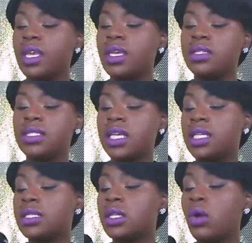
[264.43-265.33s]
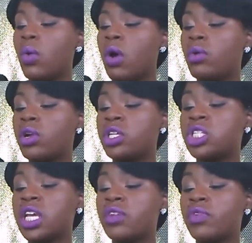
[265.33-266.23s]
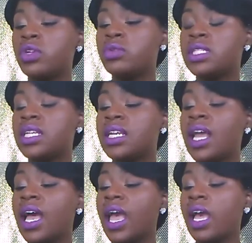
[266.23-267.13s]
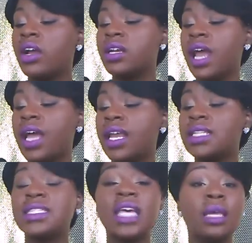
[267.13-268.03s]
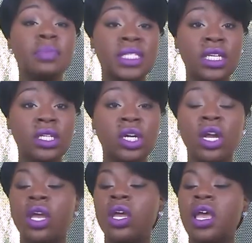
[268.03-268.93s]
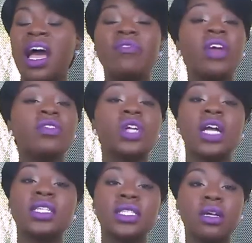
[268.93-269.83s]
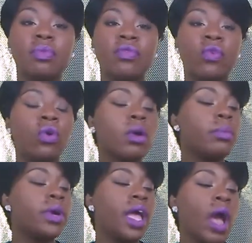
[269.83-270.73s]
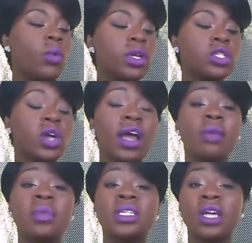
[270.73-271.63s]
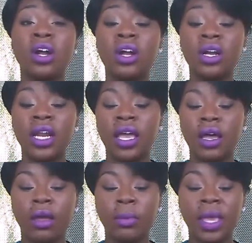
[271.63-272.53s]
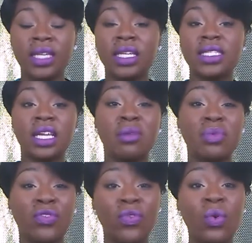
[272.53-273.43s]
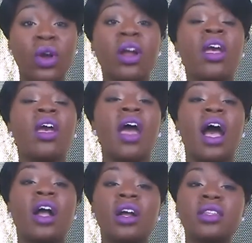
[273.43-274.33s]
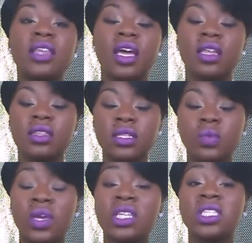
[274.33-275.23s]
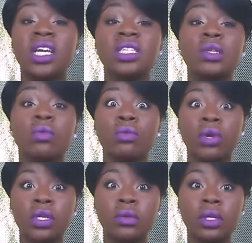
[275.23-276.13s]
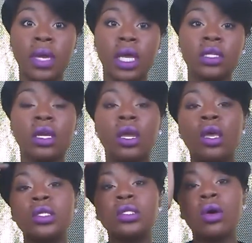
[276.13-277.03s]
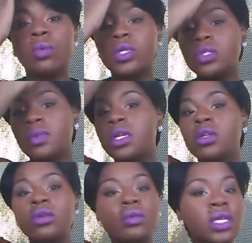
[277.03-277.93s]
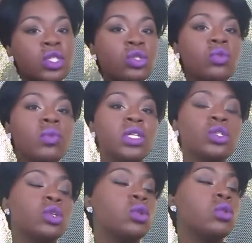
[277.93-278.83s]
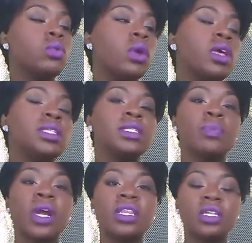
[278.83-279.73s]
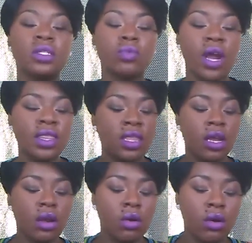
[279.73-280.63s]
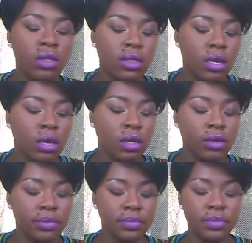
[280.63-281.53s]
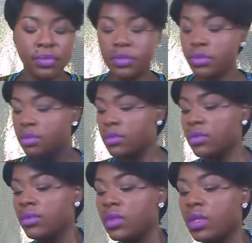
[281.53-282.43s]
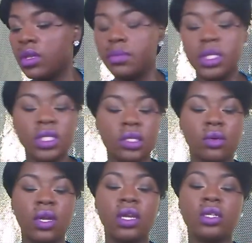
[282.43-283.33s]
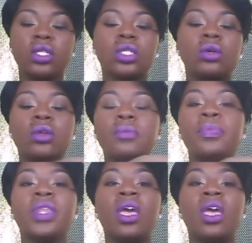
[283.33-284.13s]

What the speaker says: It says low odor, shed reducing hair knot and tape sealer. I've never tried this stuff before, but I wanted to try it because I heard, as I stated before, I heard that this wig sheds really badly. So what you want to do is you want to spray this right there on the, let me just go ahead and show you.